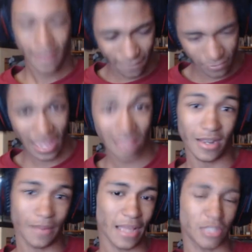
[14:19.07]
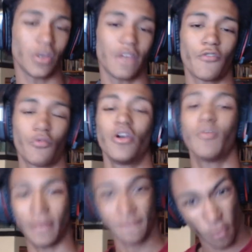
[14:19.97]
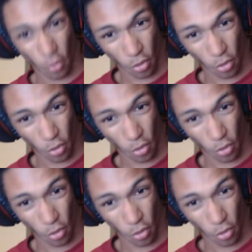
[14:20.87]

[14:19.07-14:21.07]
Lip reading: Not that I'm not doing it for real, but for